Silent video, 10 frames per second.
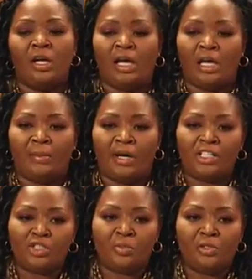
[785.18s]

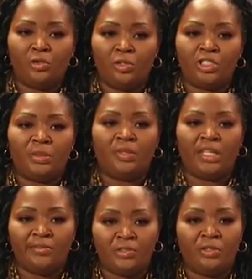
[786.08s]
Entrepreneurship
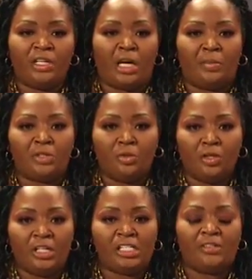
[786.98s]
gives you the
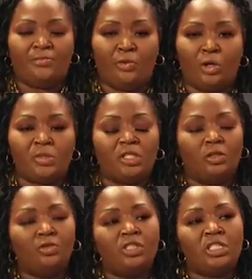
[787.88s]
opportunity to form
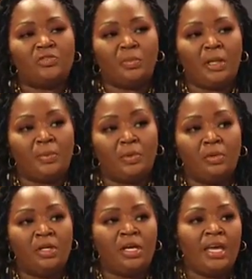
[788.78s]
solutions for people
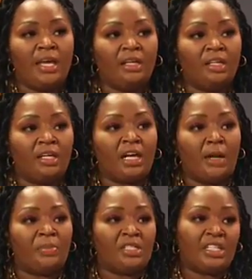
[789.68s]
and get
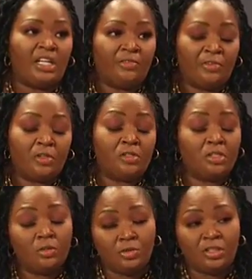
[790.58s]
compensated for those
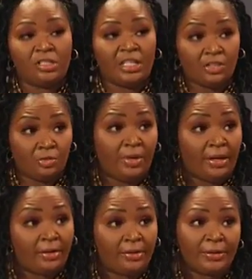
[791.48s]
solutions that you
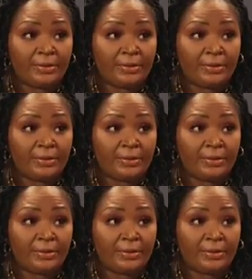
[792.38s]
make.